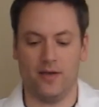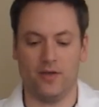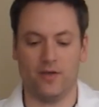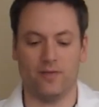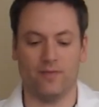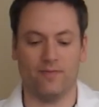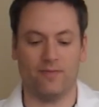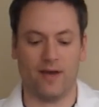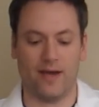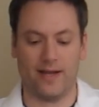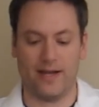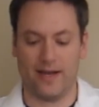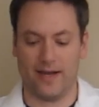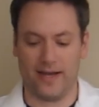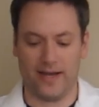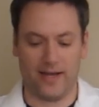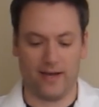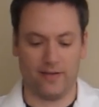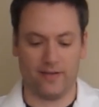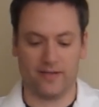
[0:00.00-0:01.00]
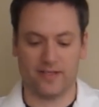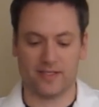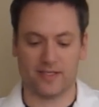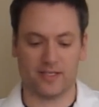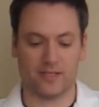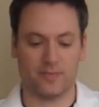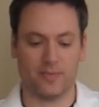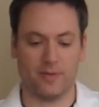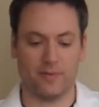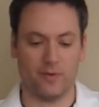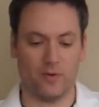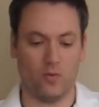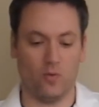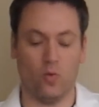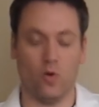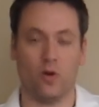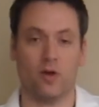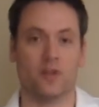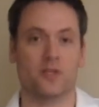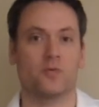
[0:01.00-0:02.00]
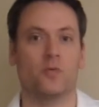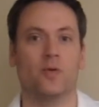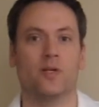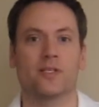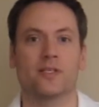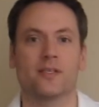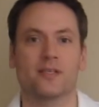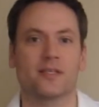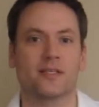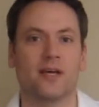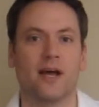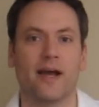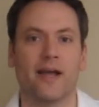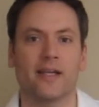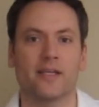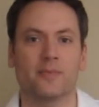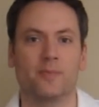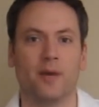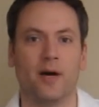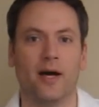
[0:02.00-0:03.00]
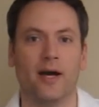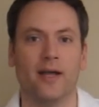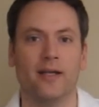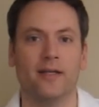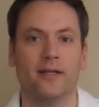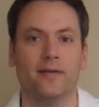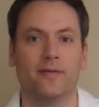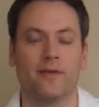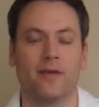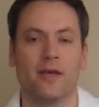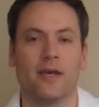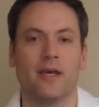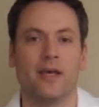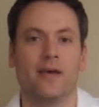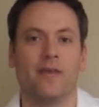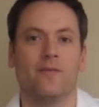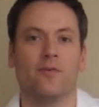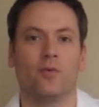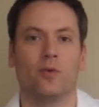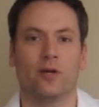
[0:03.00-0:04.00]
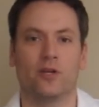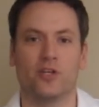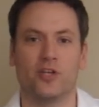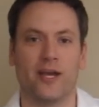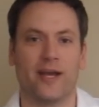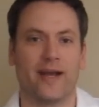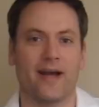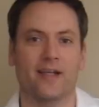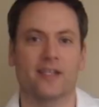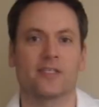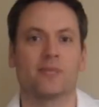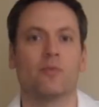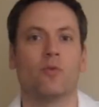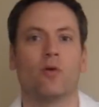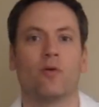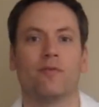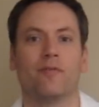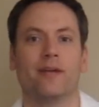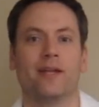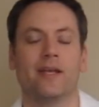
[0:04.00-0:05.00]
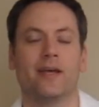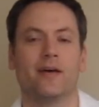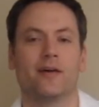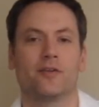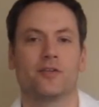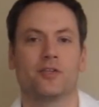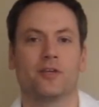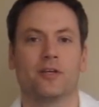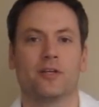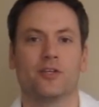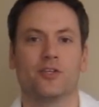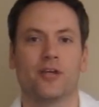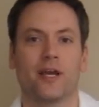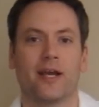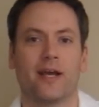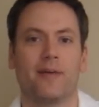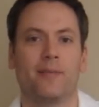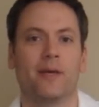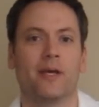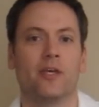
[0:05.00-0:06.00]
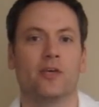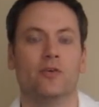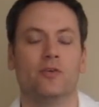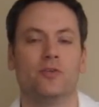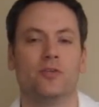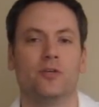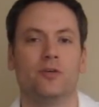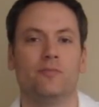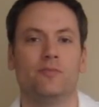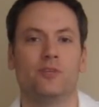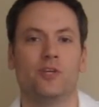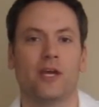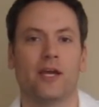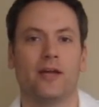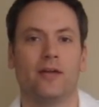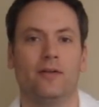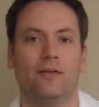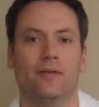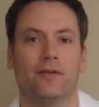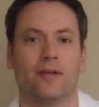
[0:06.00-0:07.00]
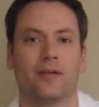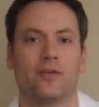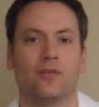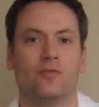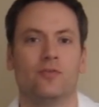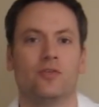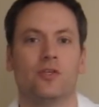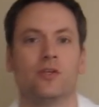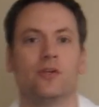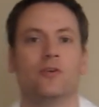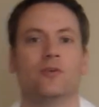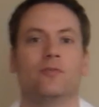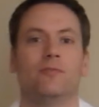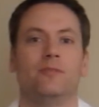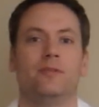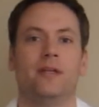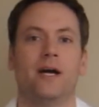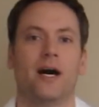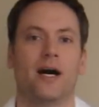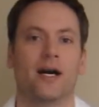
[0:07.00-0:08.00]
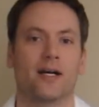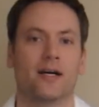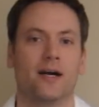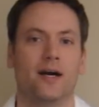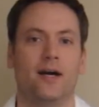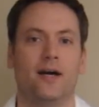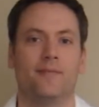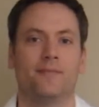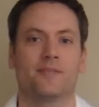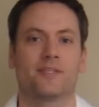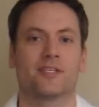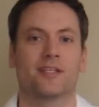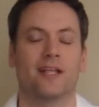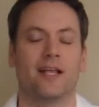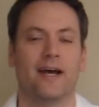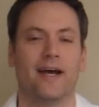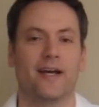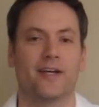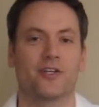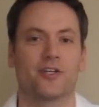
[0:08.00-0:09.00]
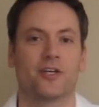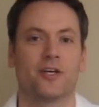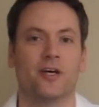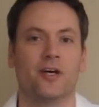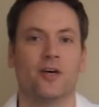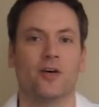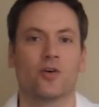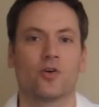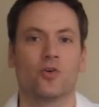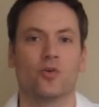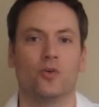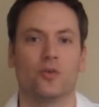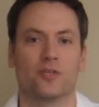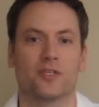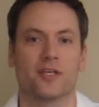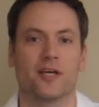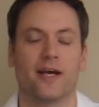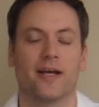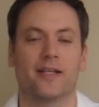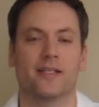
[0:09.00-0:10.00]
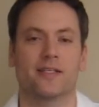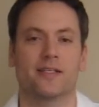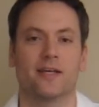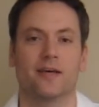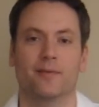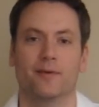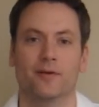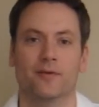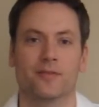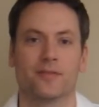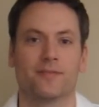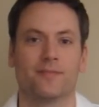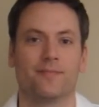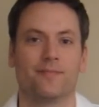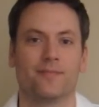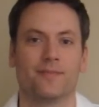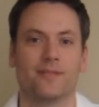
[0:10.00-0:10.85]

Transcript: You can find out how this experiment works, what's the science behind it. If you want to check out some more videos, you can check out my YouTube channel, youtube.com/CoolScienceDemos.